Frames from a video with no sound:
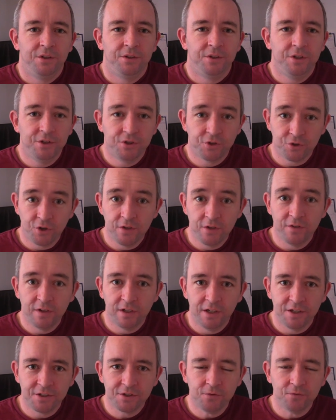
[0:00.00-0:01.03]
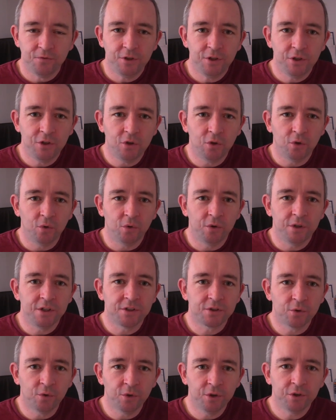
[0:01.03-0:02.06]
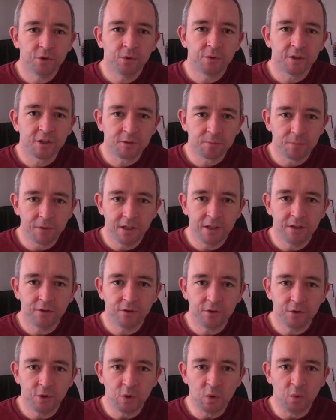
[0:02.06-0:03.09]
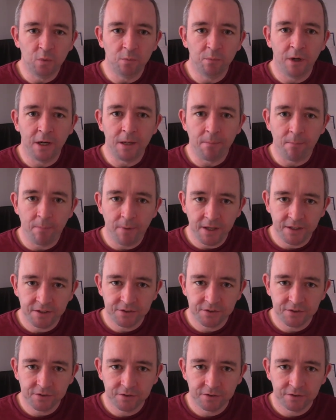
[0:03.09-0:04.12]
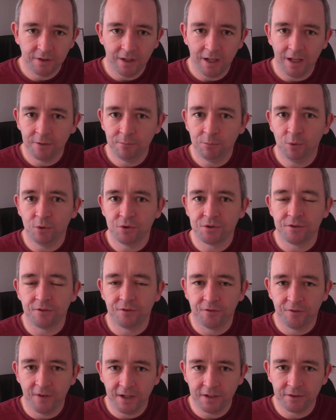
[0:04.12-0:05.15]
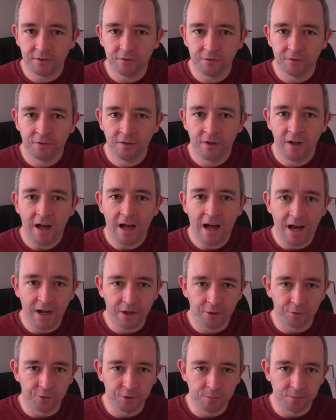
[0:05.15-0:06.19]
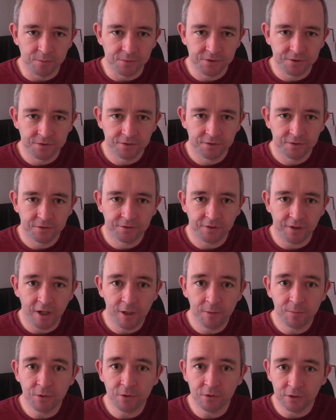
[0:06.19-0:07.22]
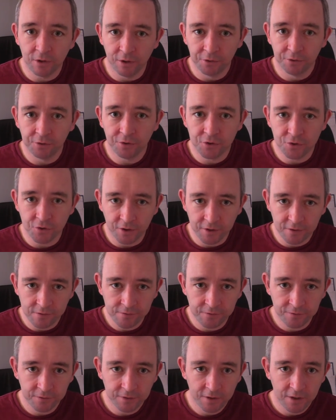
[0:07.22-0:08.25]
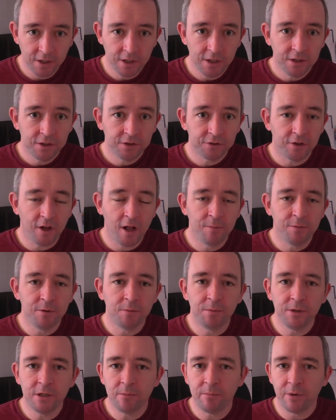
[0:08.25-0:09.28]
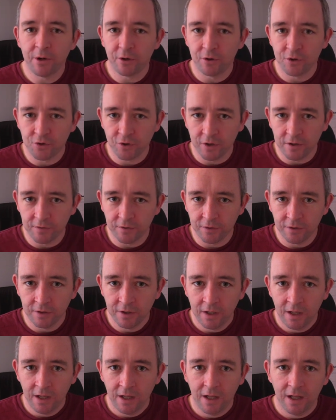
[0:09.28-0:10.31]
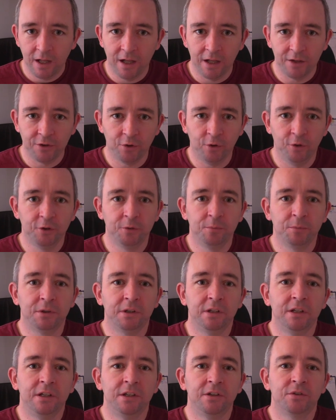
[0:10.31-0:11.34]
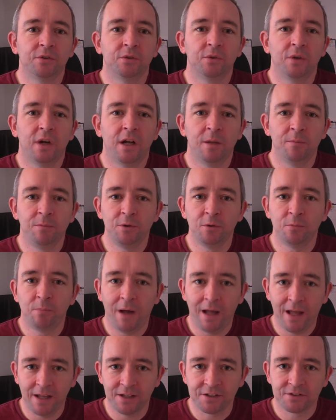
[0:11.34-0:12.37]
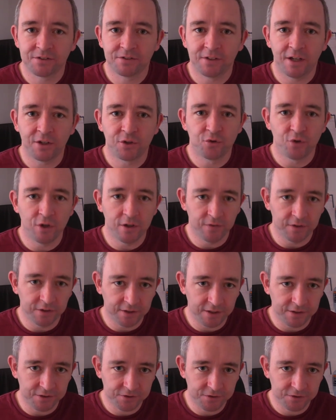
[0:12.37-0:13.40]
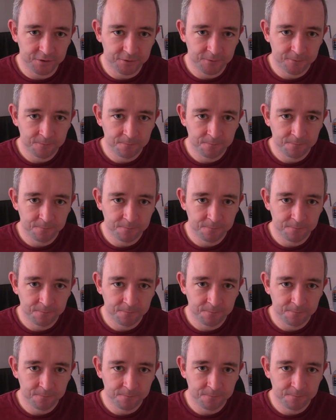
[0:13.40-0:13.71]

This driving lesson video is going to explain to you my best and most effective acronyms to help you learn to drive, to help you be a better driver, and ultimately to help you pass that driving test.